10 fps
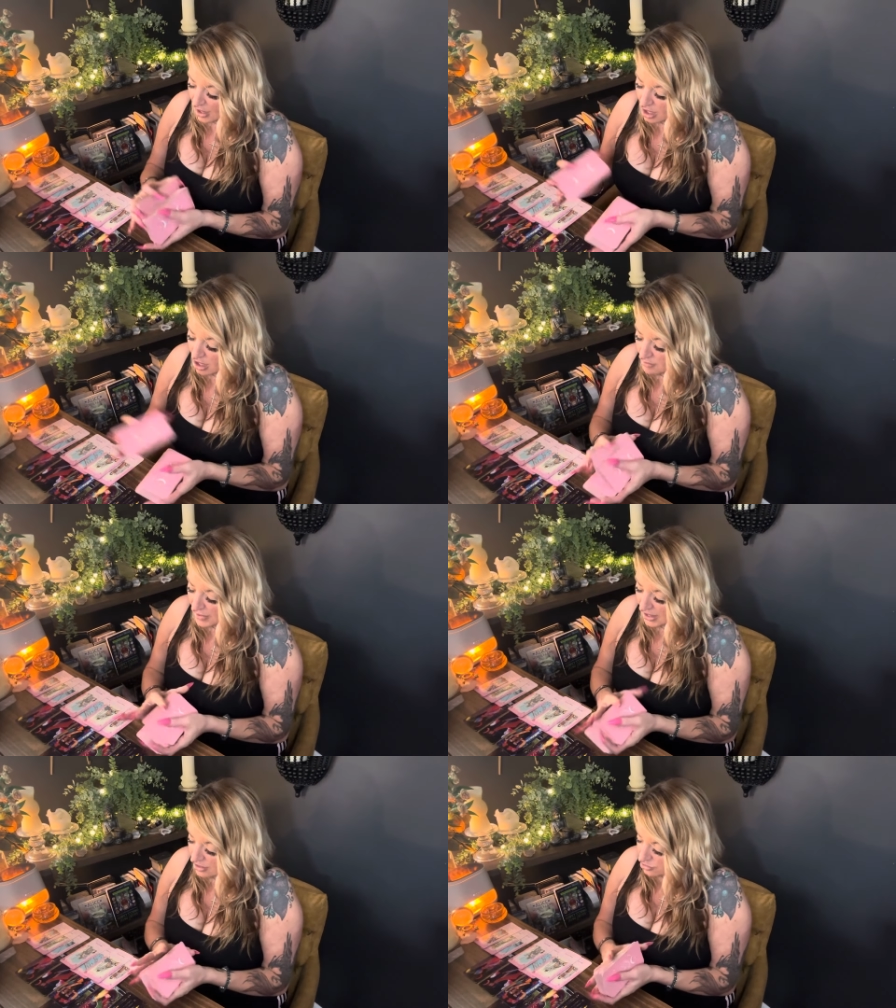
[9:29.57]
Um,
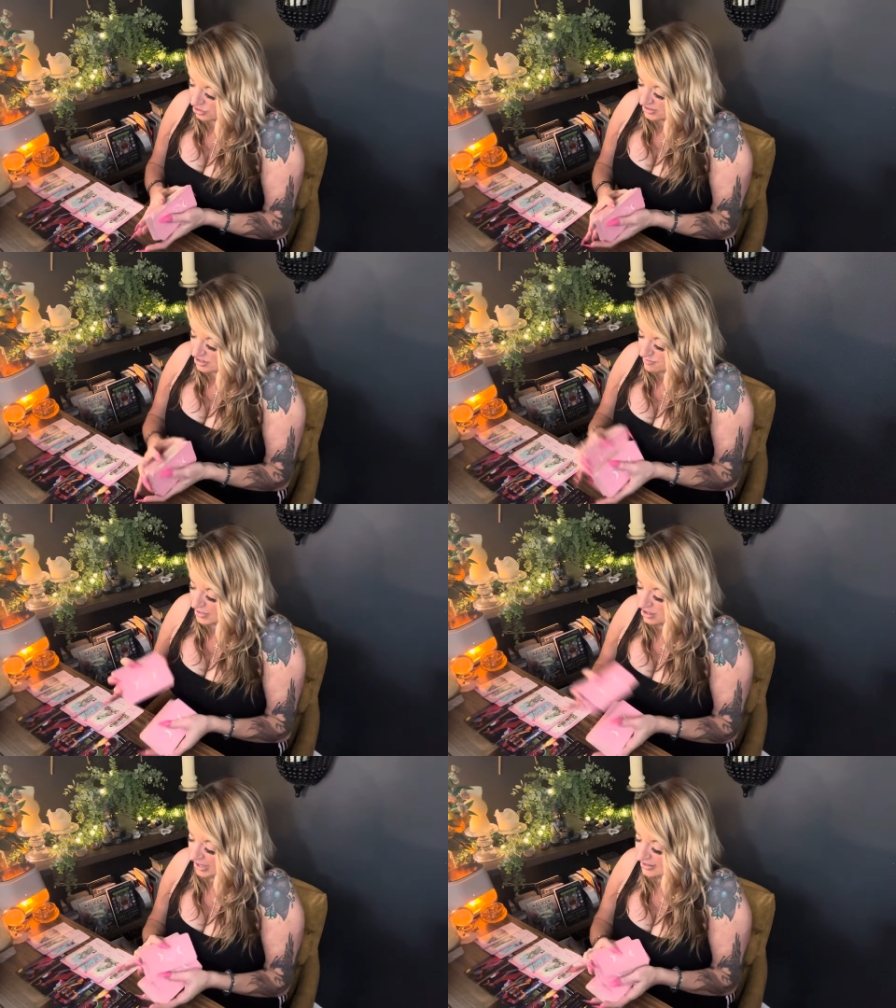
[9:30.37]
it looks to
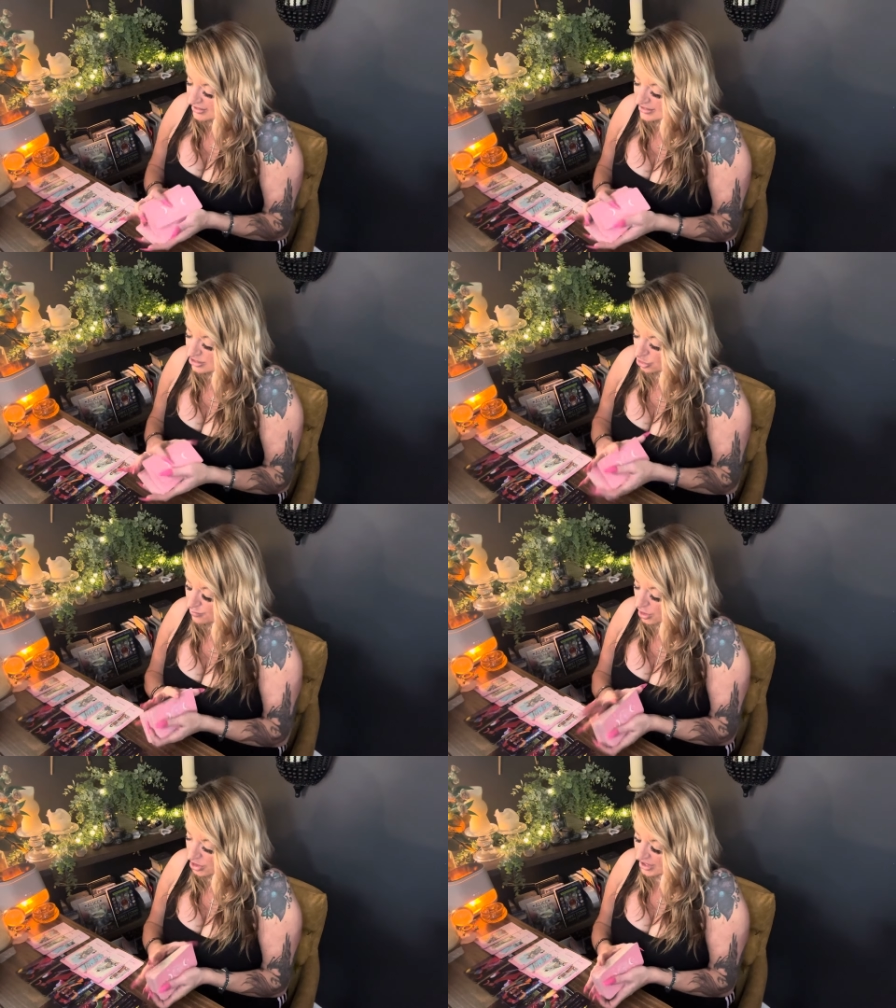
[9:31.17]
me like this third
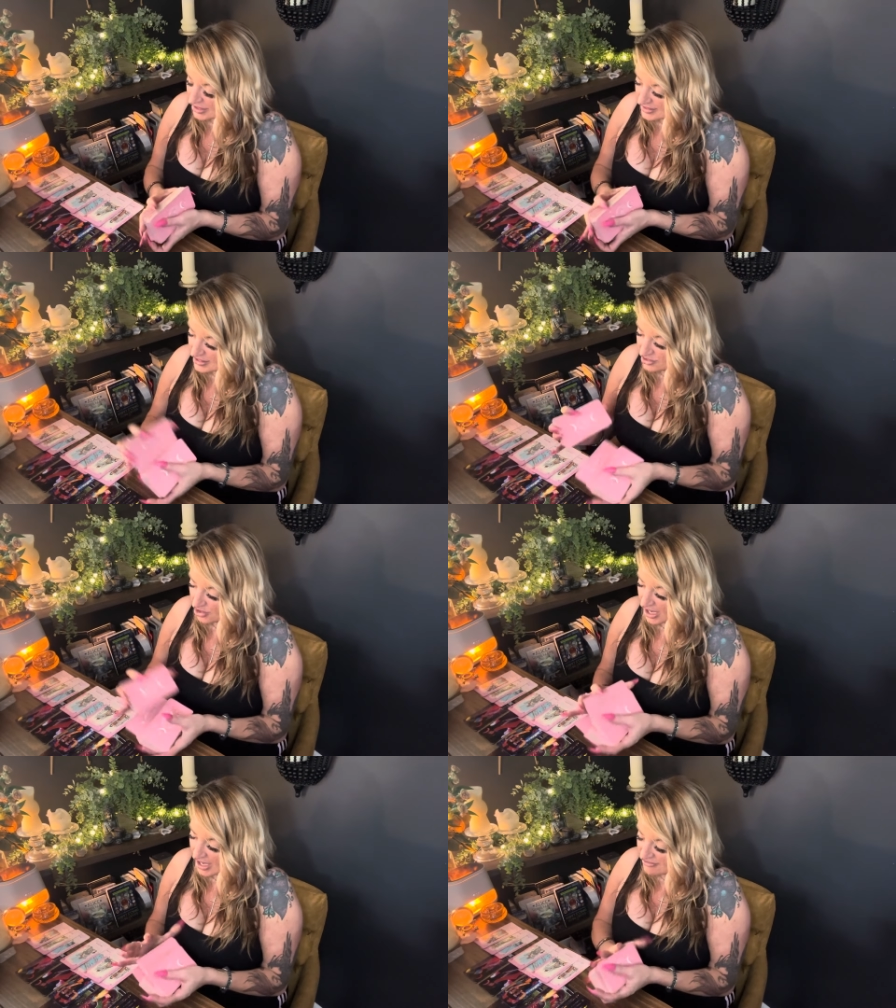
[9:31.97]
party is
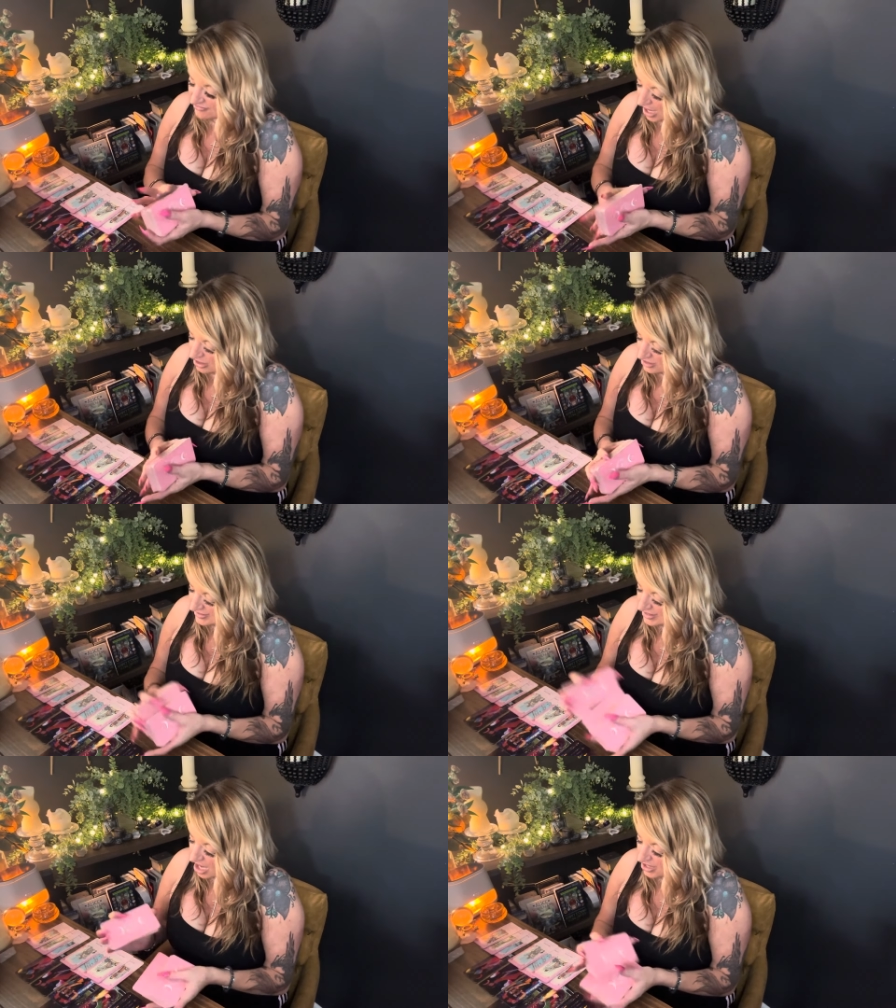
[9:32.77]
either a fire
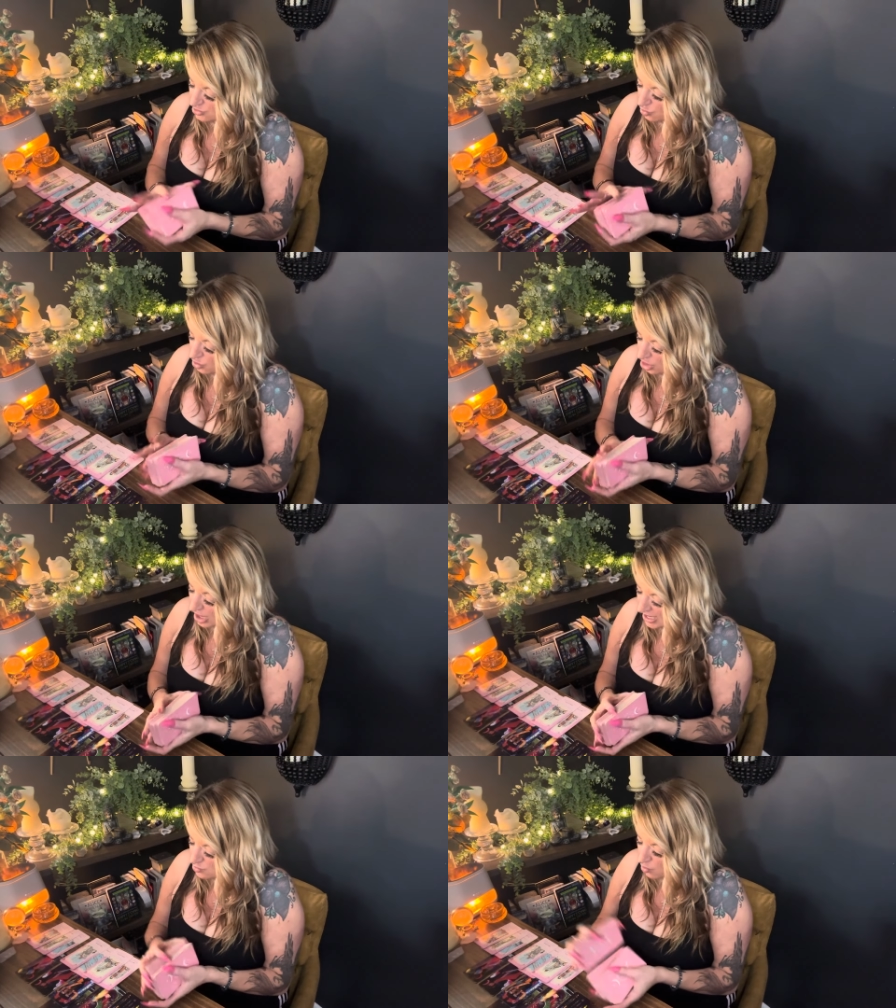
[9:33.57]
sign or
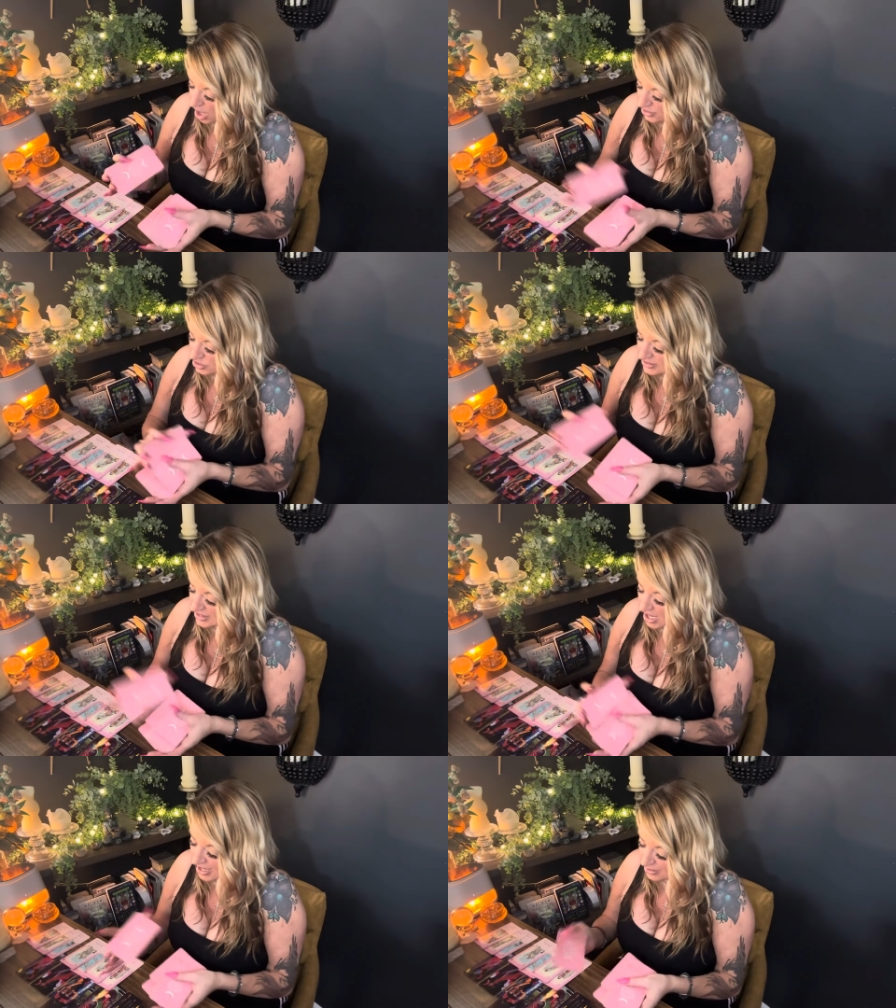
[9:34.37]
a water
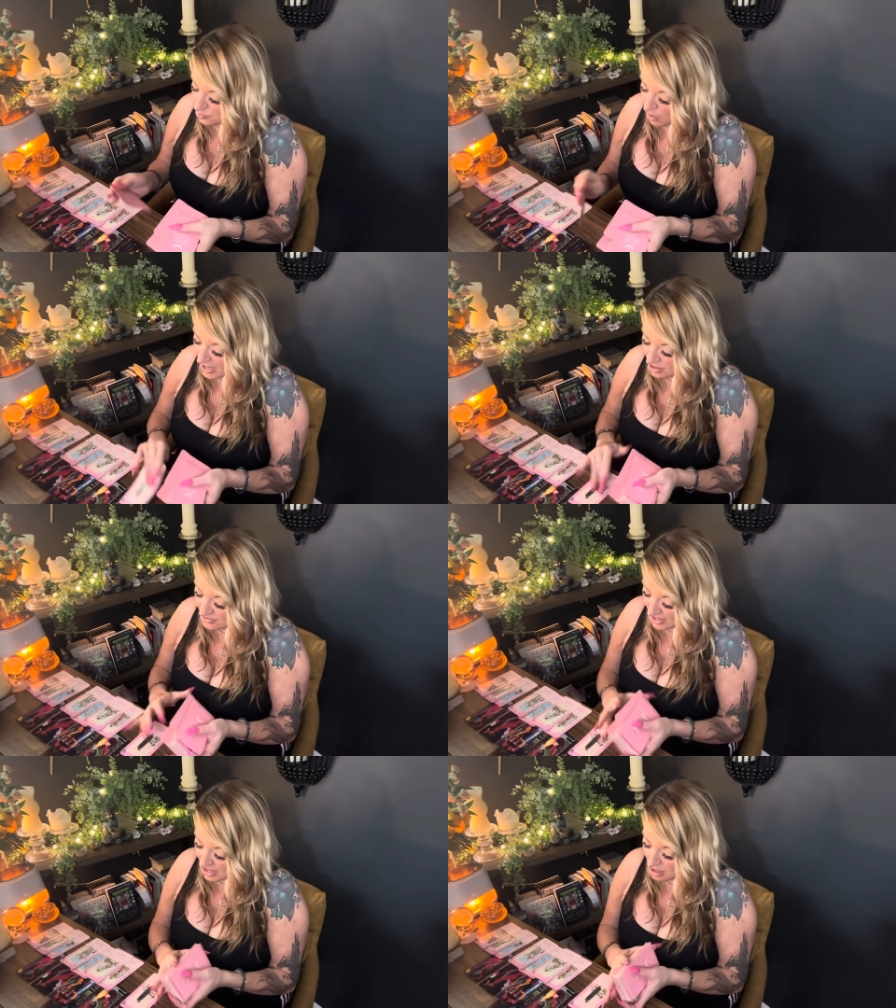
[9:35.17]
sign. Why are
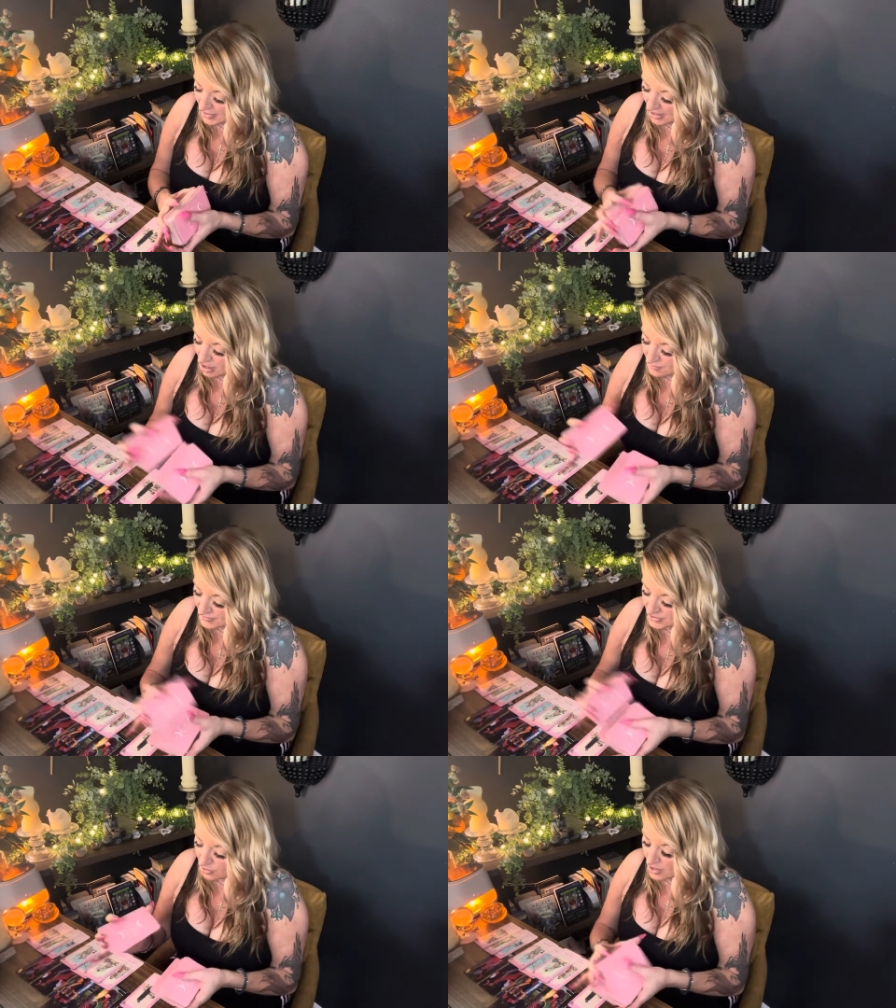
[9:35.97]
they coming up?
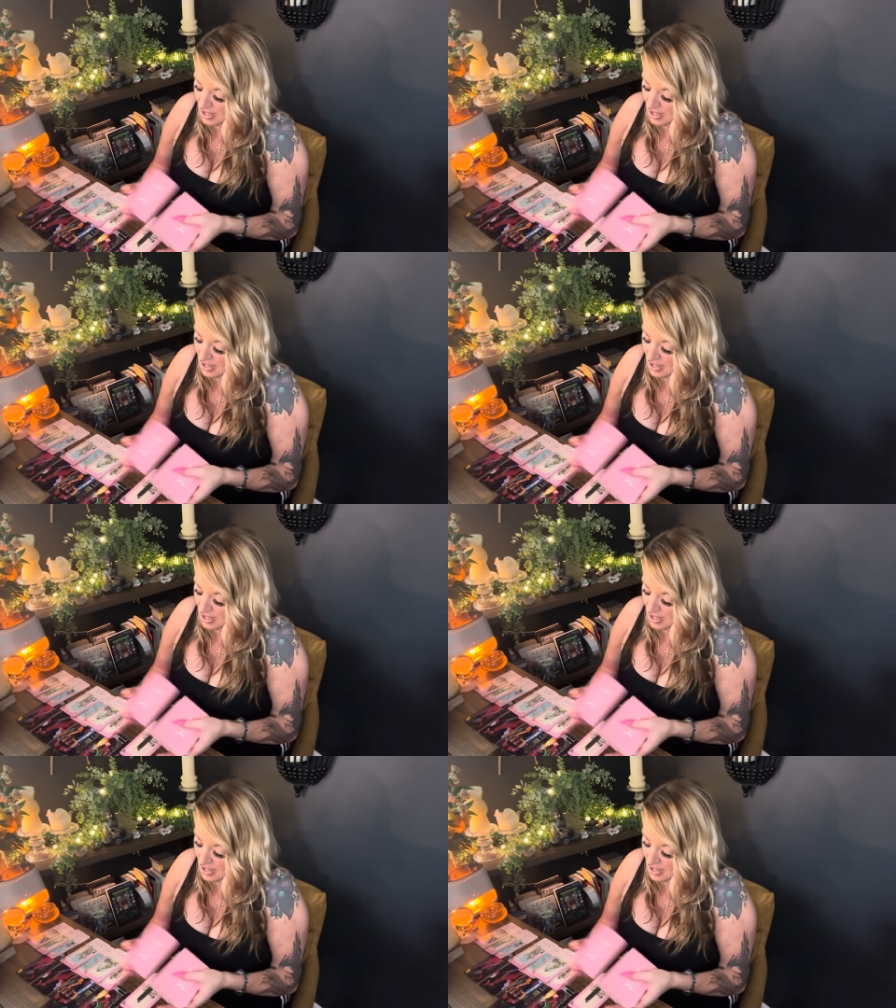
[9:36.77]
So,